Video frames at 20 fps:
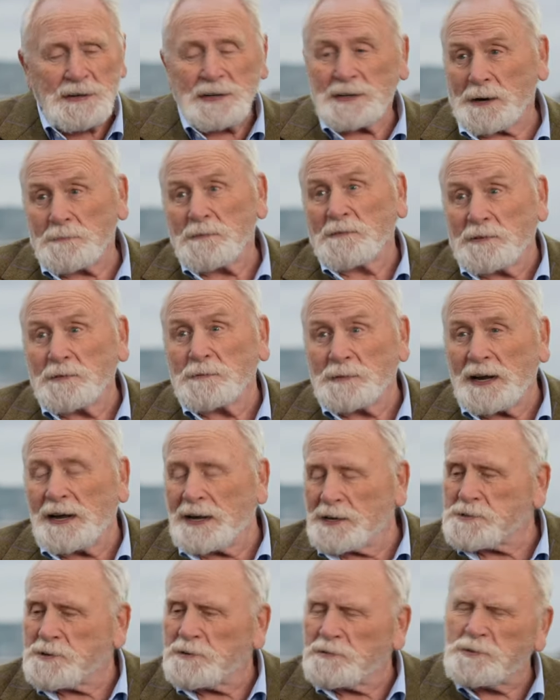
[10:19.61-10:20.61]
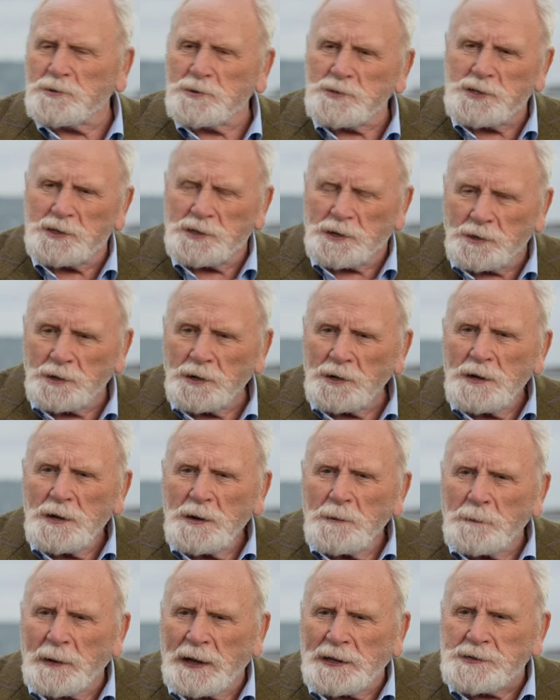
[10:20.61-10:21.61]
Coming from Glasgow, of course you do.
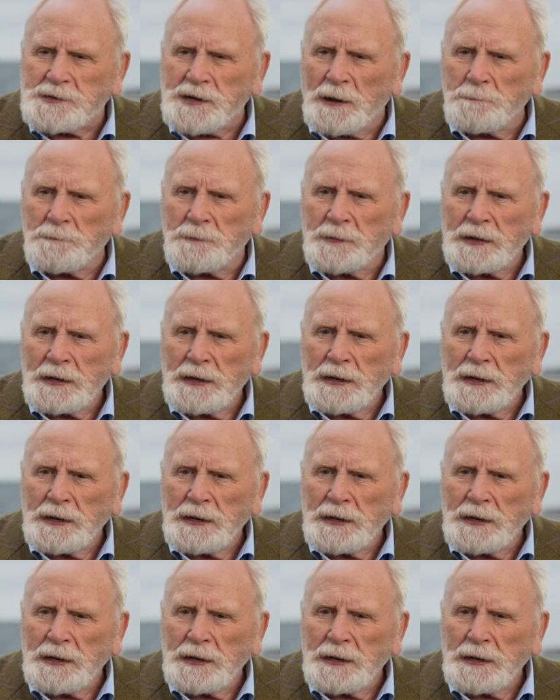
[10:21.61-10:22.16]
But um,